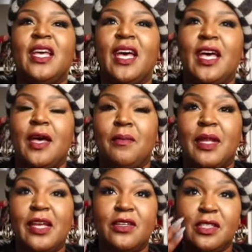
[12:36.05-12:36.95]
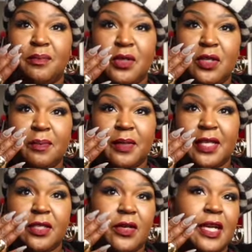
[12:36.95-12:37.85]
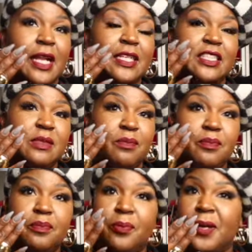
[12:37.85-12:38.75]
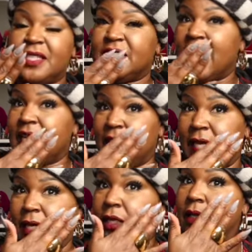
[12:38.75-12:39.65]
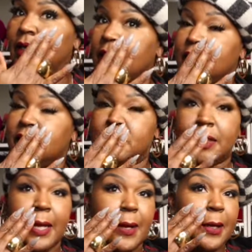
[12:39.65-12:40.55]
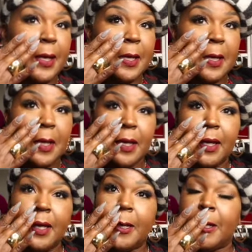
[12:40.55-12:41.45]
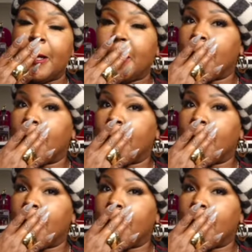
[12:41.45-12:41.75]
But I use a beauty blender and I just press that in this area here,